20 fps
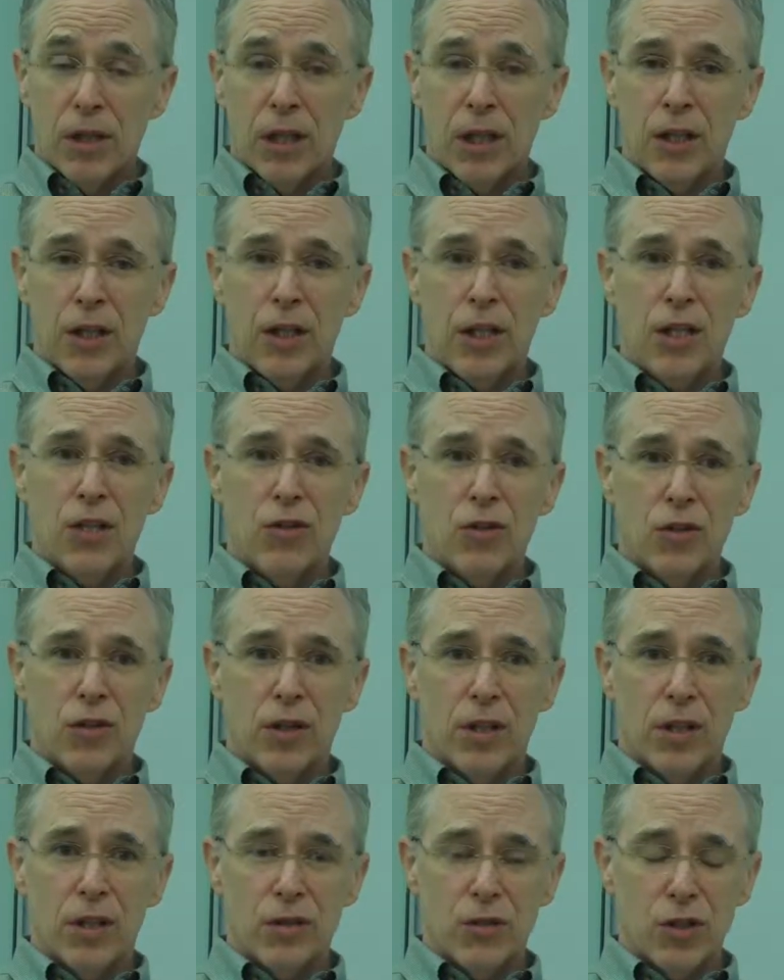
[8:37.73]
And these are
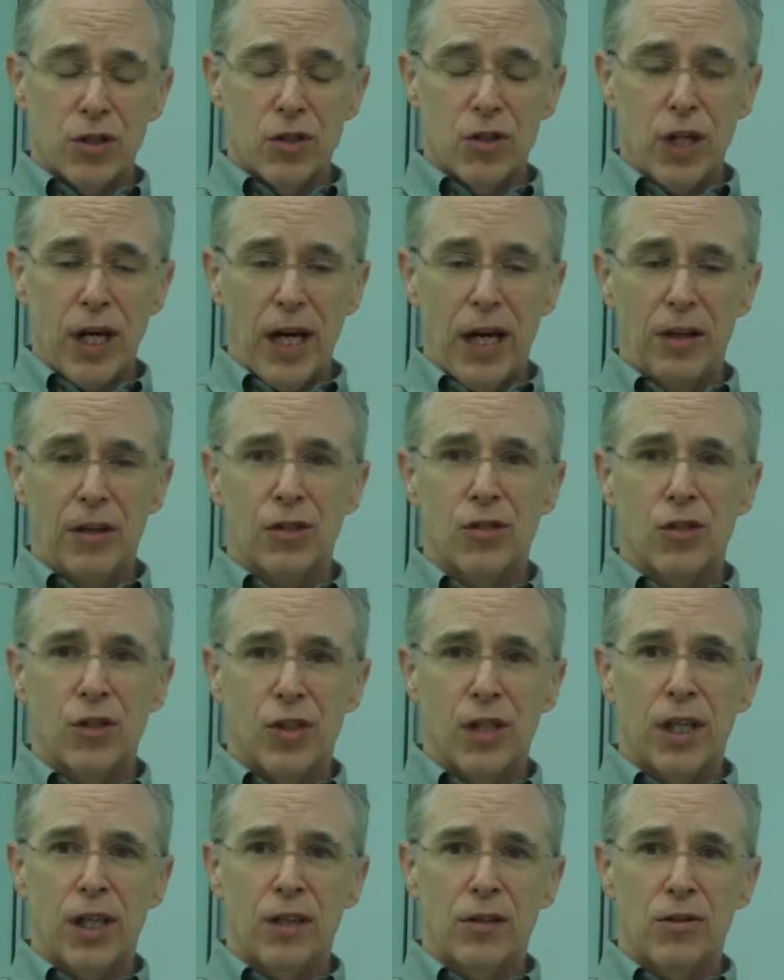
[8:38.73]
things that challenge
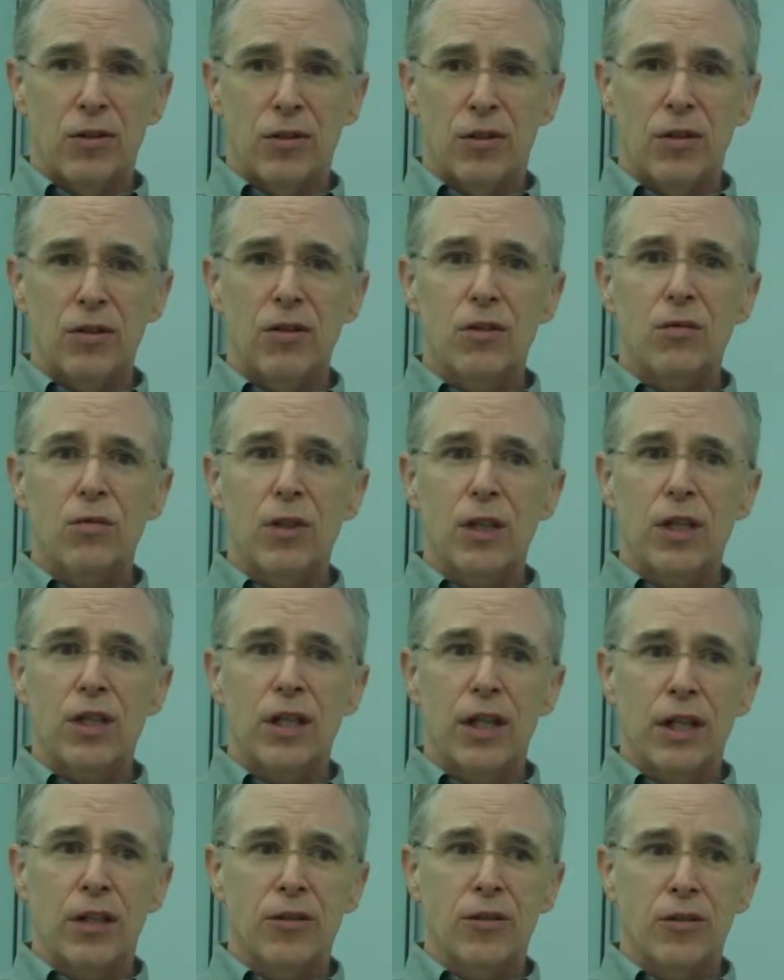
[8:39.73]
a dancer. This is what a
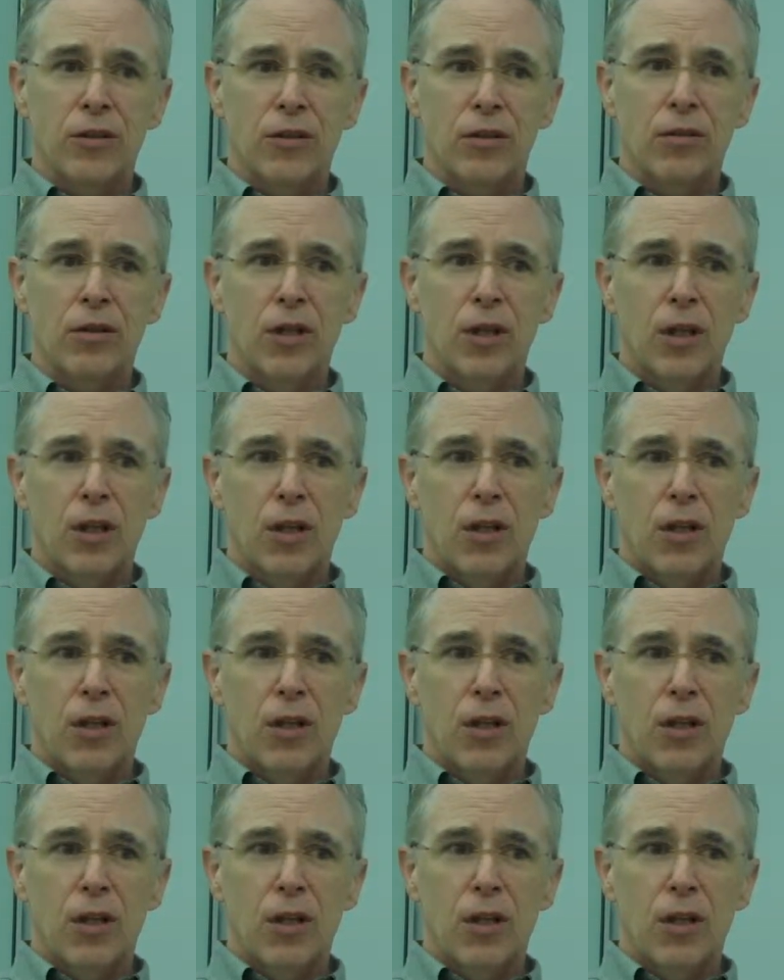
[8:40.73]
dancer